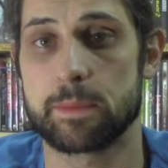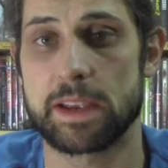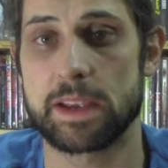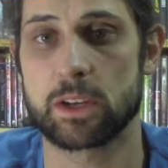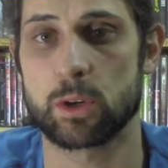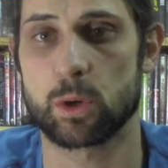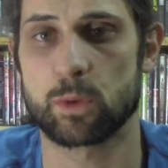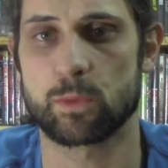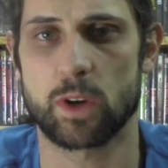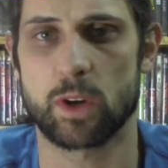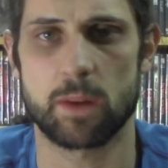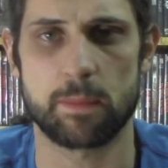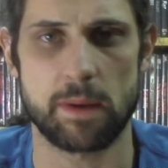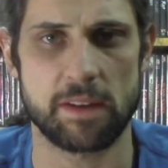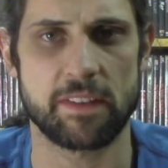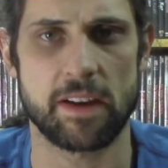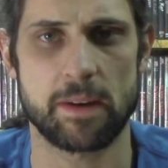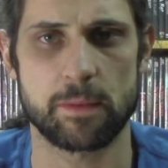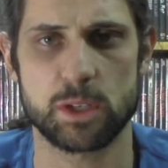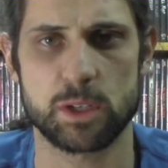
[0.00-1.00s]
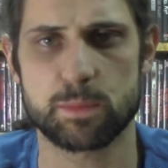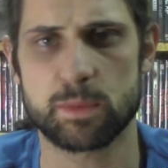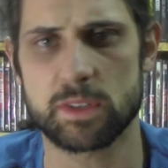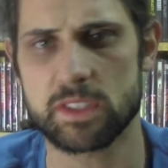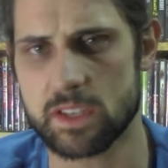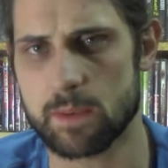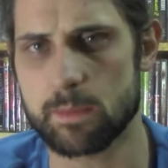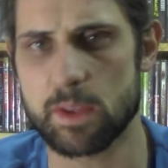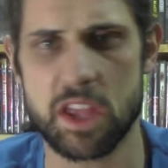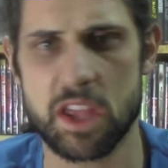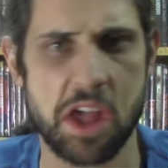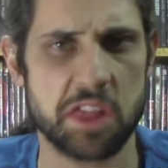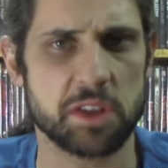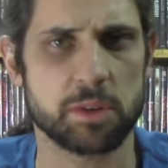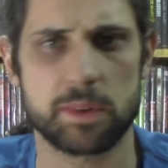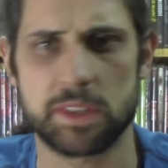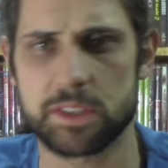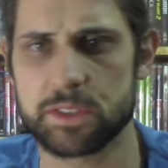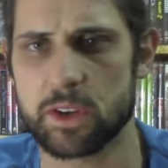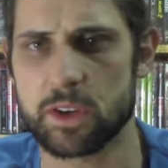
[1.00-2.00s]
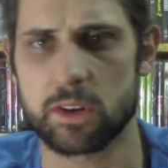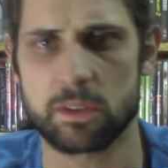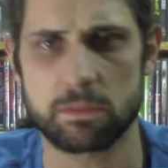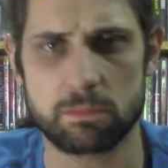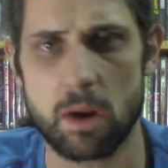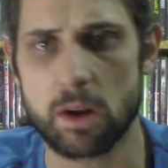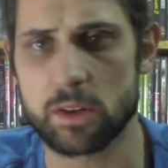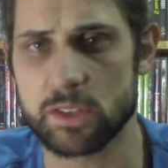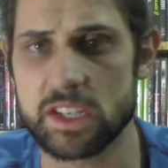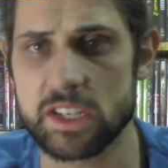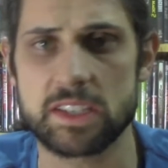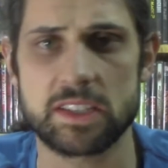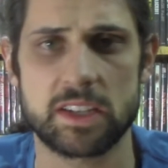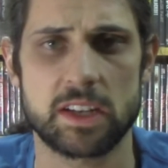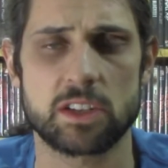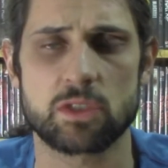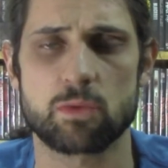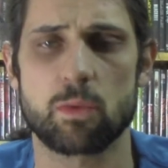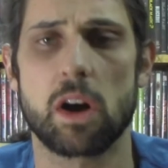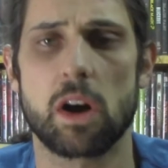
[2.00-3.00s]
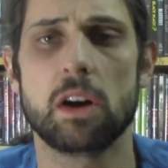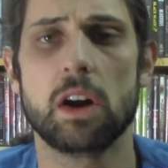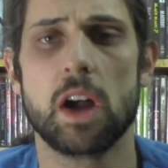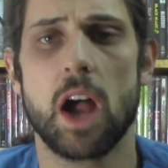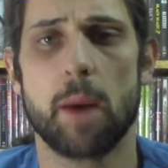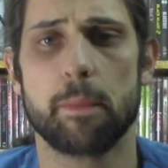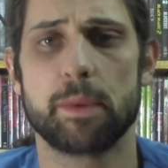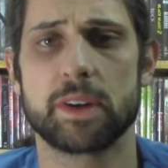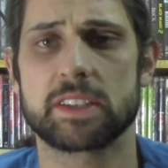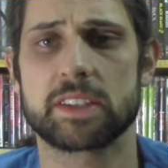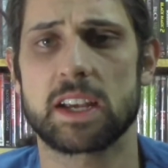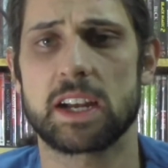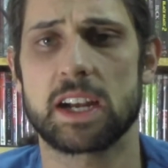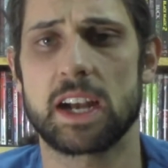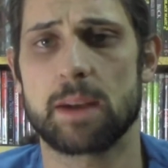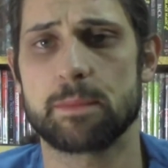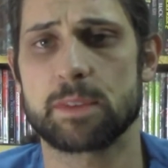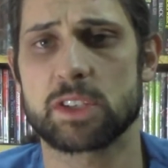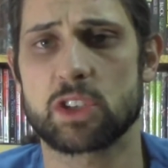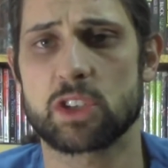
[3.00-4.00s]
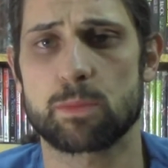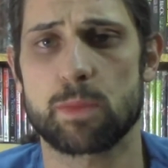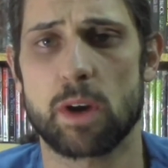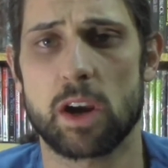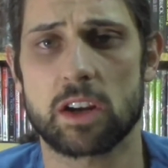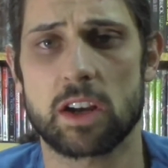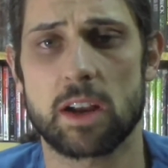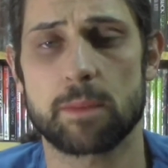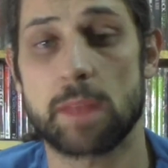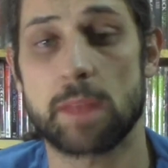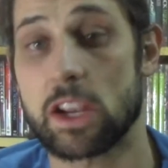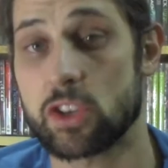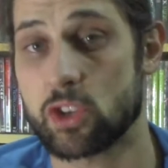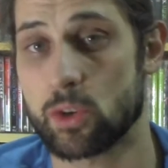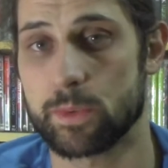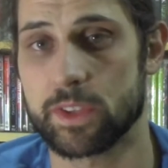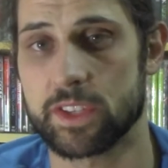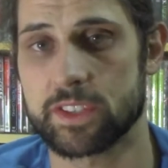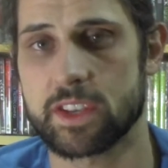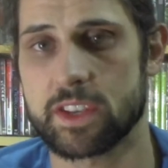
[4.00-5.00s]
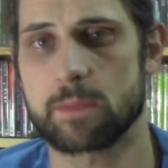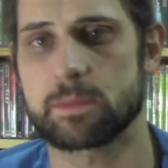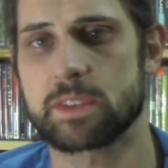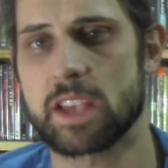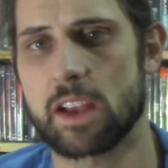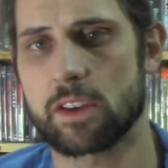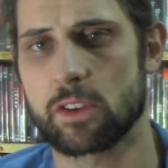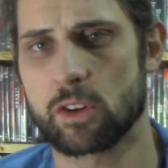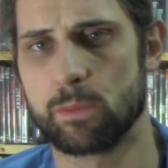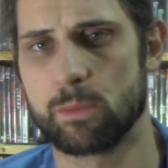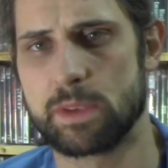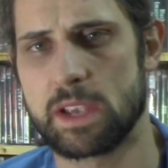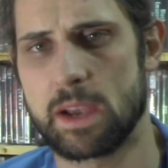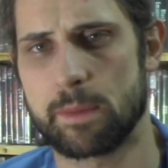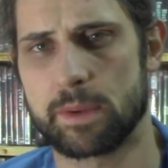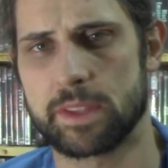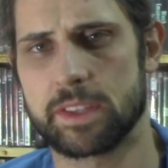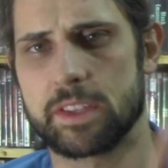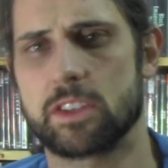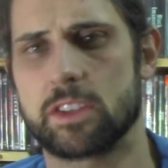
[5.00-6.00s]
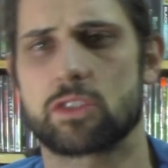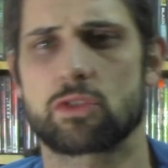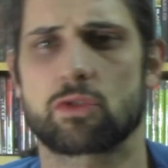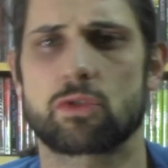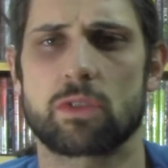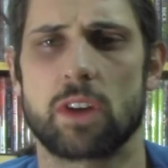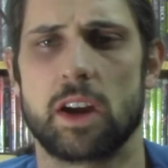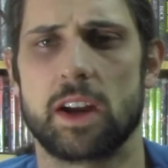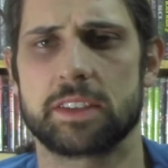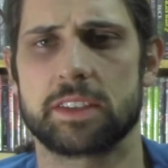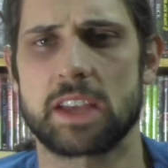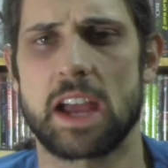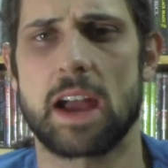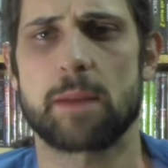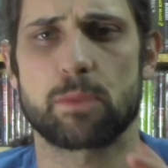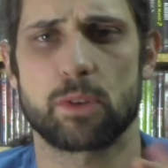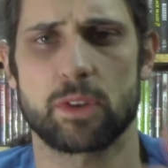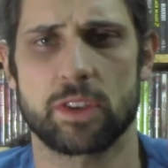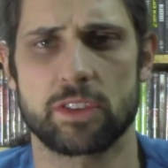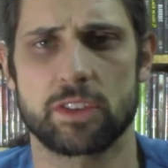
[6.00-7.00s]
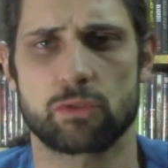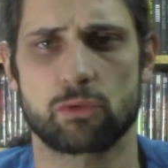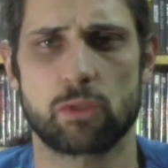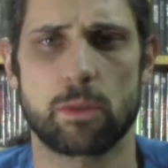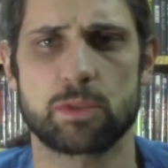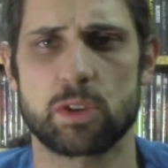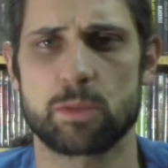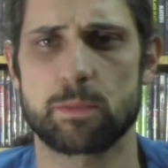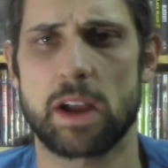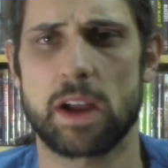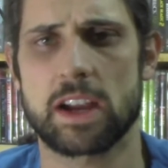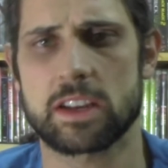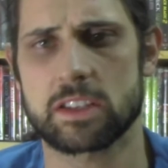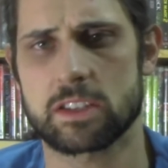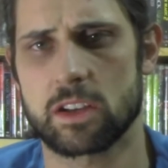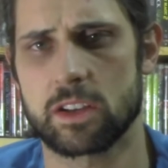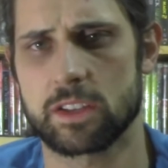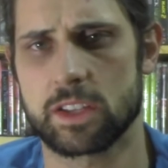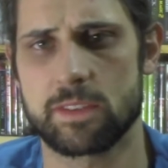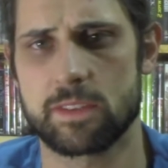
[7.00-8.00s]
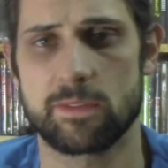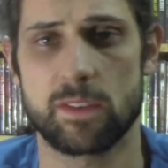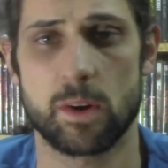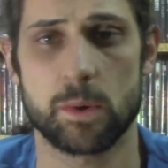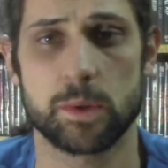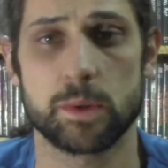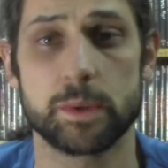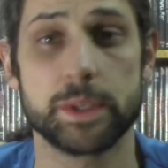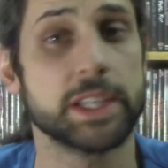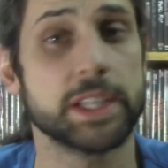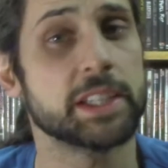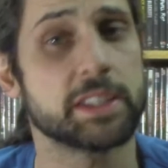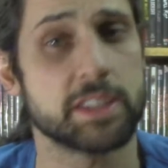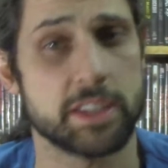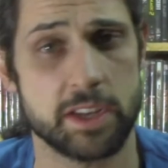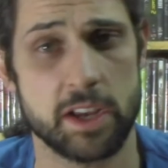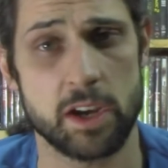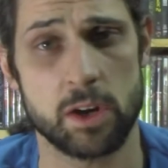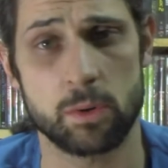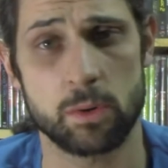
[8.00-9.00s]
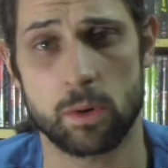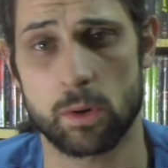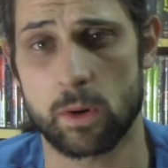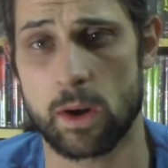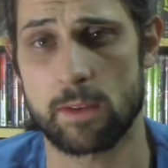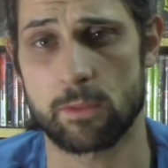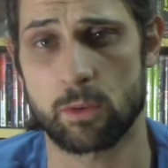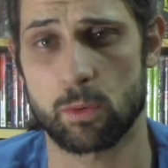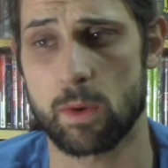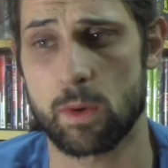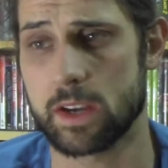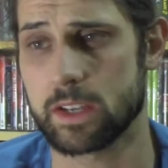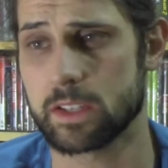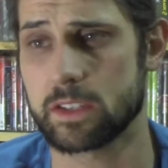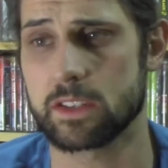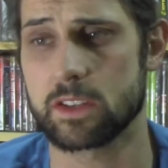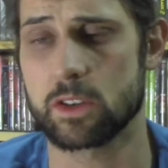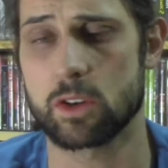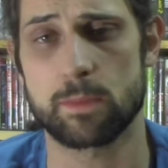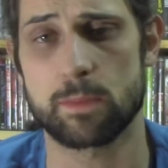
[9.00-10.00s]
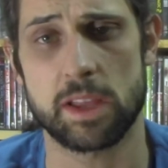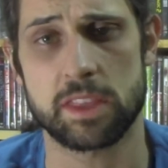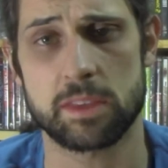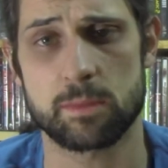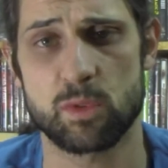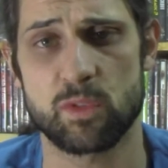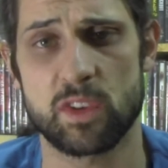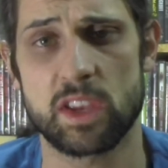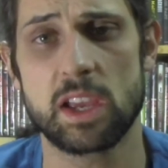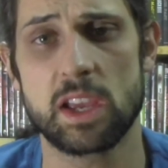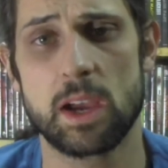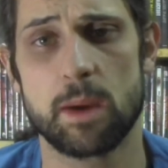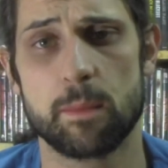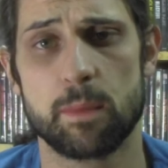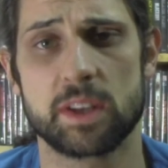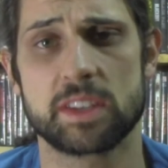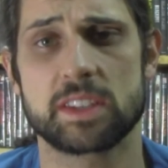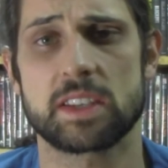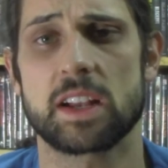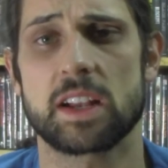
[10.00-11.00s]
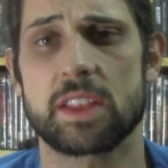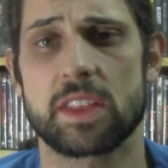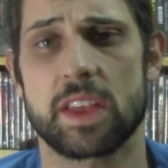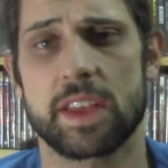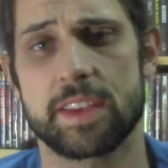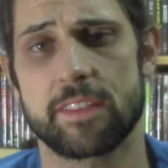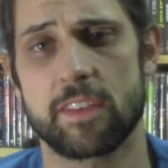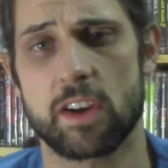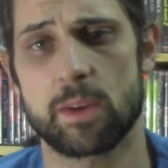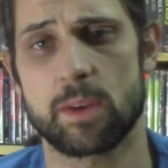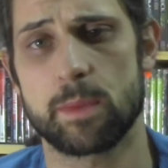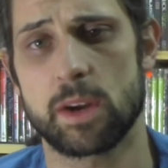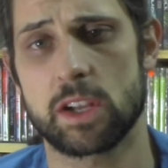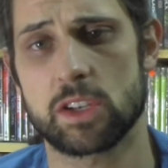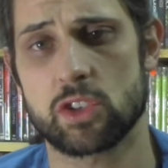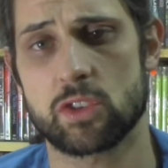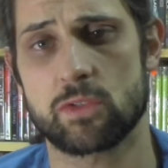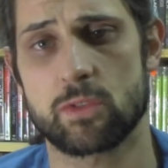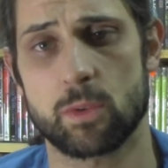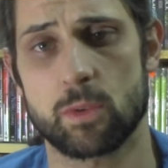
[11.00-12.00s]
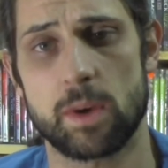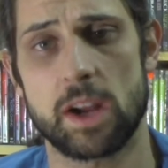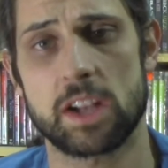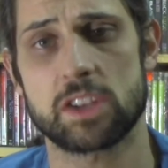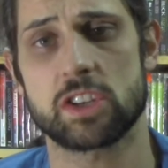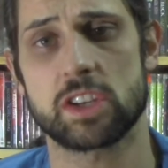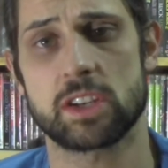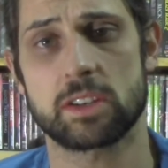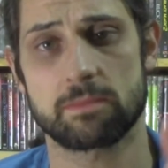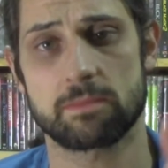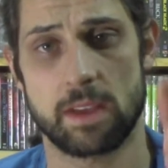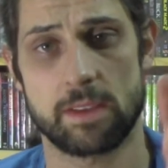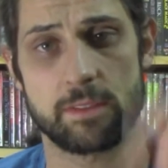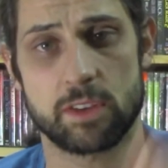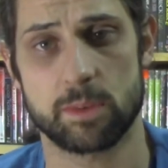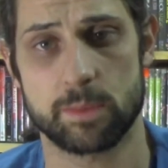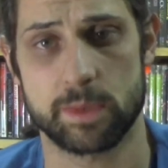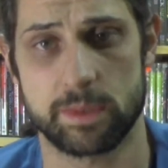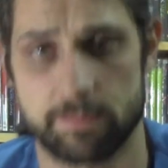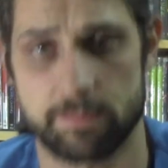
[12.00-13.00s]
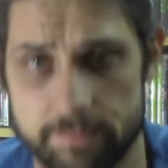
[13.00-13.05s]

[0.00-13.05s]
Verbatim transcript: the main girlfriend are my favorites, but some of the other ones are, are decent as well. But uh, I'm Mr. Parka, I'm not sure when this comes out. It'll be up on the uh, top or the description box, all the info you need to know or ever wanted to know about the movie. But uh, thank you very much for watching. Have a good one.